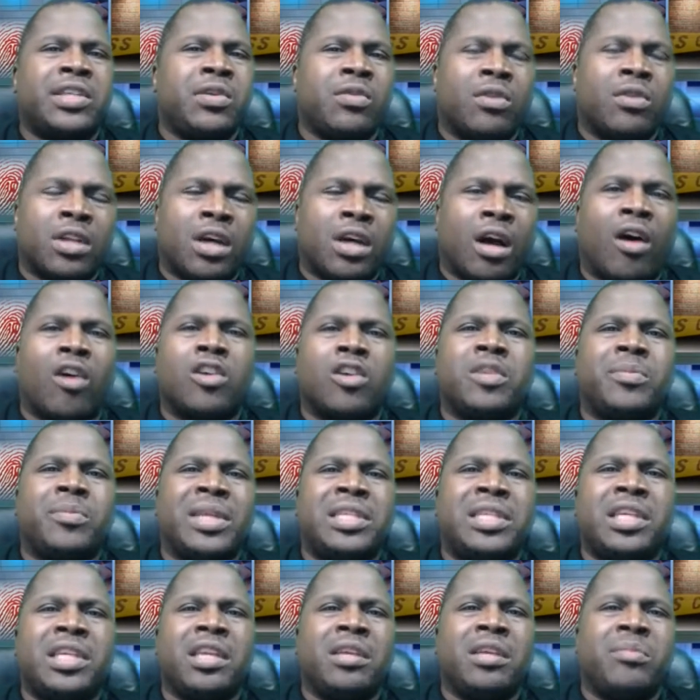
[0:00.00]
You are the
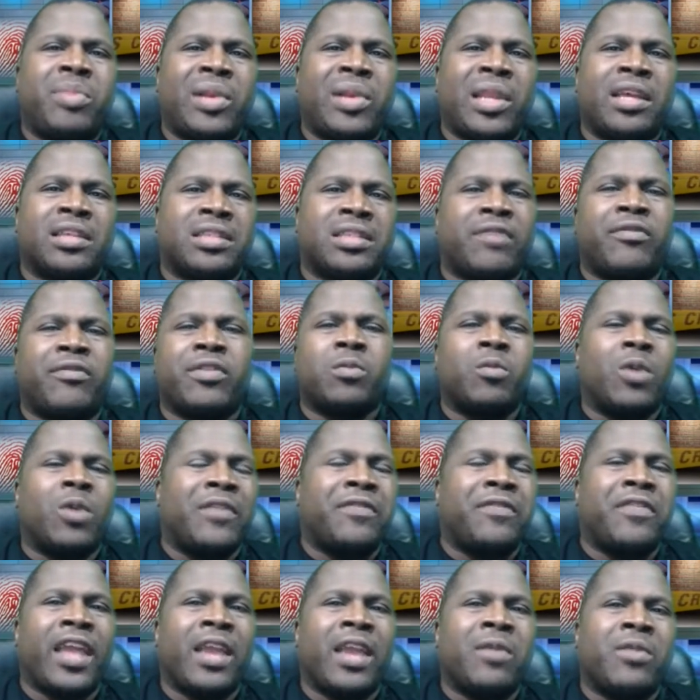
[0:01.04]
ultimate team player, except for the
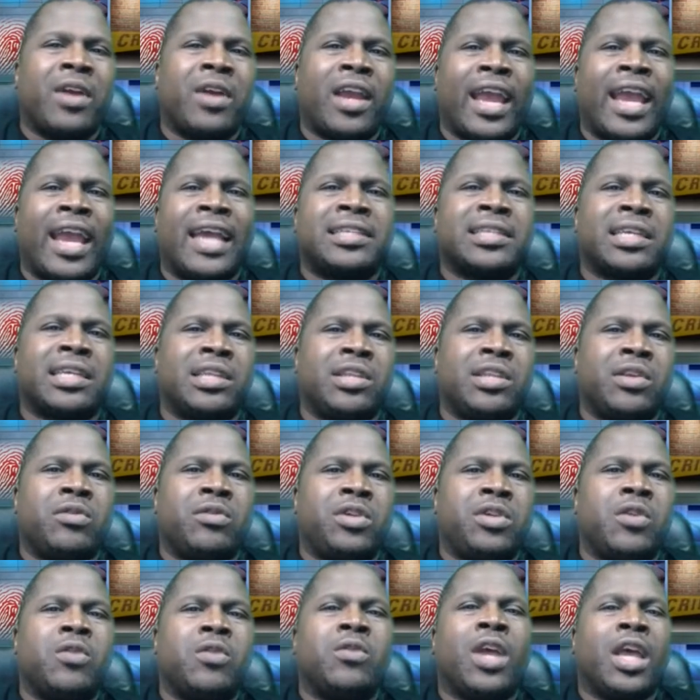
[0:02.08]
one thing we're asking you to
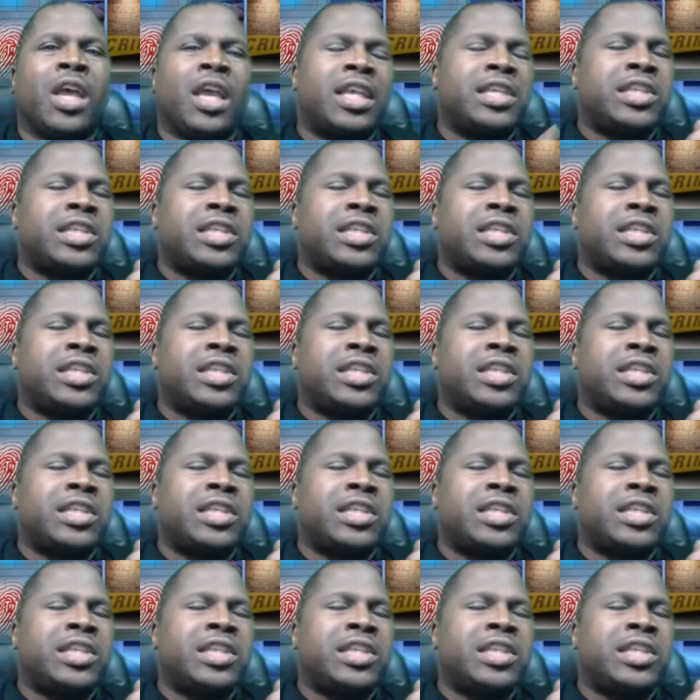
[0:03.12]
do